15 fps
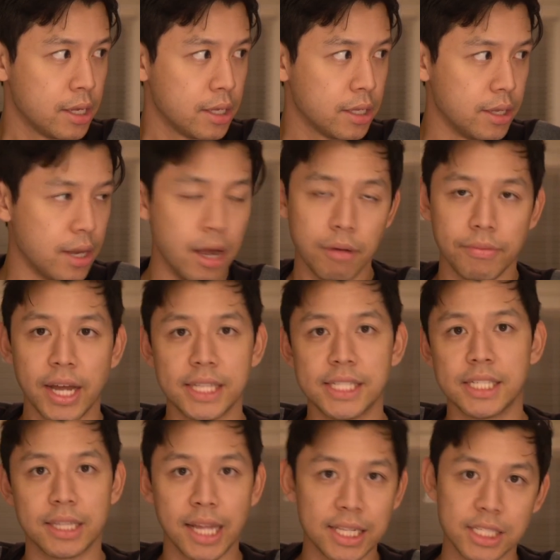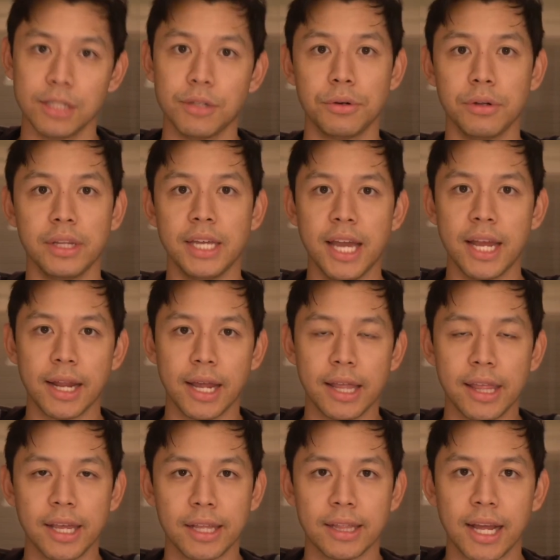No, that's literally it. I
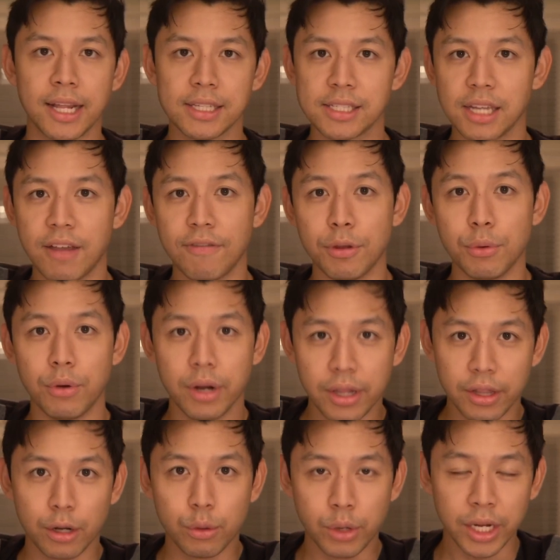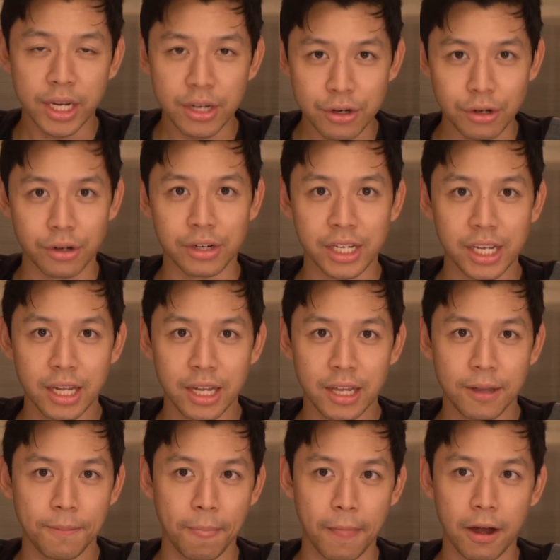think that's, if you wanted the quick and dirty,
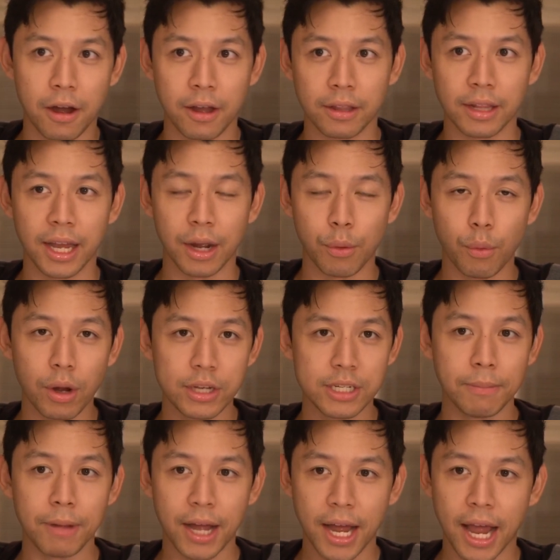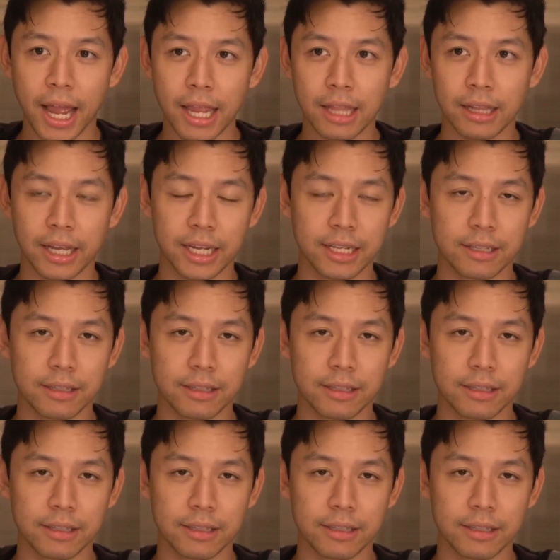like what to buy, like